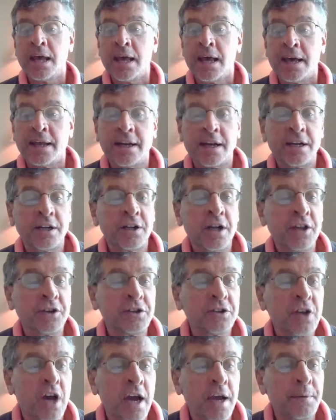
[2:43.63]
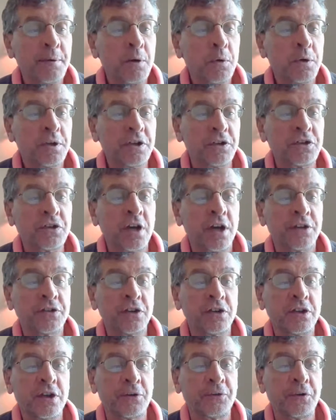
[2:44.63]
and at another time, he would discuss
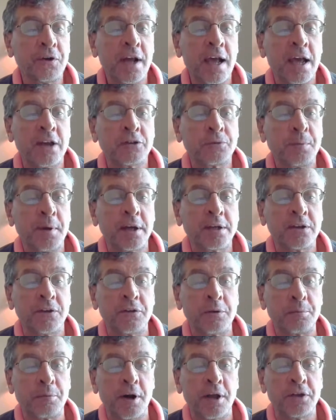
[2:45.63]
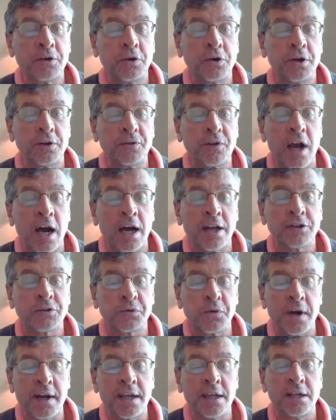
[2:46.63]
a different aspect of the brotherhood of God's
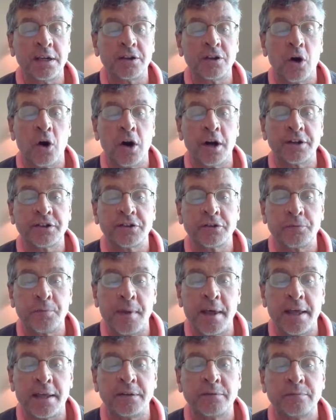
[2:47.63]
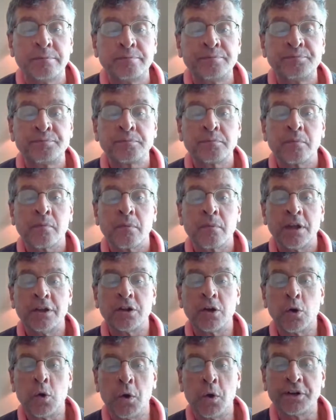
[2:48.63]
reign in the hearts of men. In
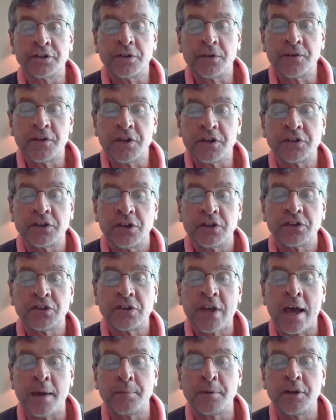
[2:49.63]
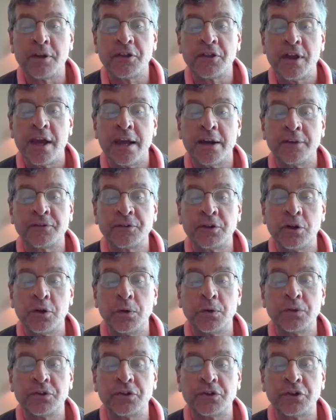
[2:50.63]
the course of this Sabbath
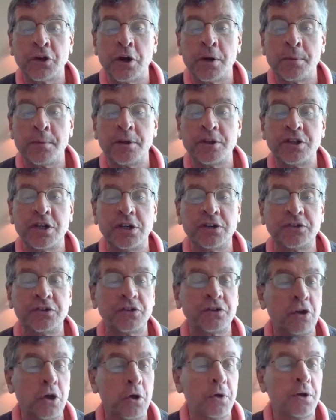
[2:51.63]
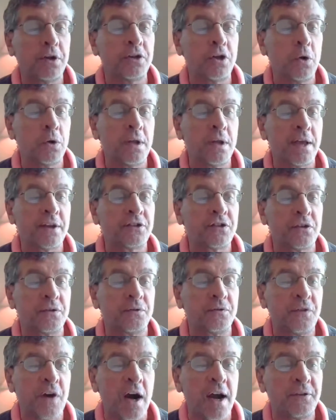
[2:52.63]
afternoon's sermon, Jesus noted no less than
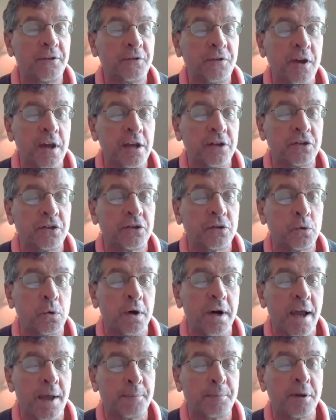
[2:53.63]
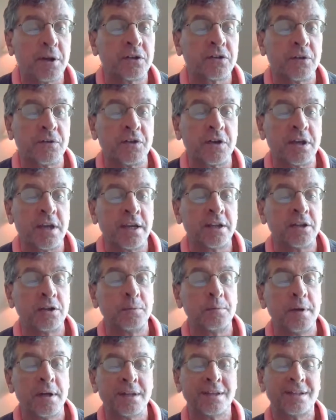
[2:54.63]
5 phases or epochs of the
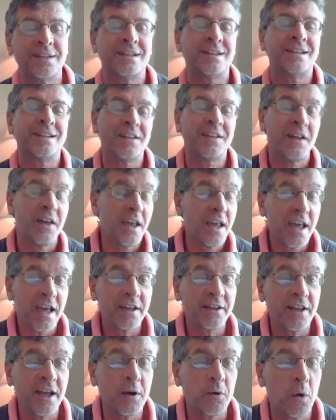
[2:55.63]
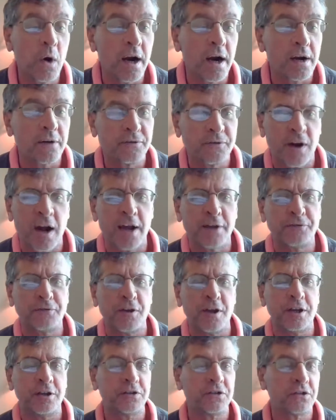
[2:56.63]
kingdom, and they were 5
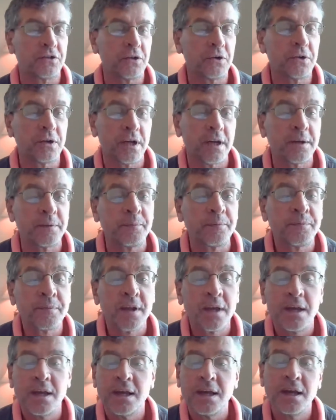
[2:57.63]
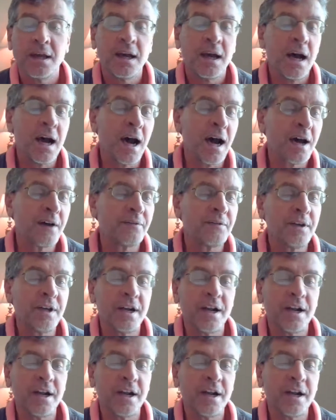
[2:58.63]
phases. Okay. 5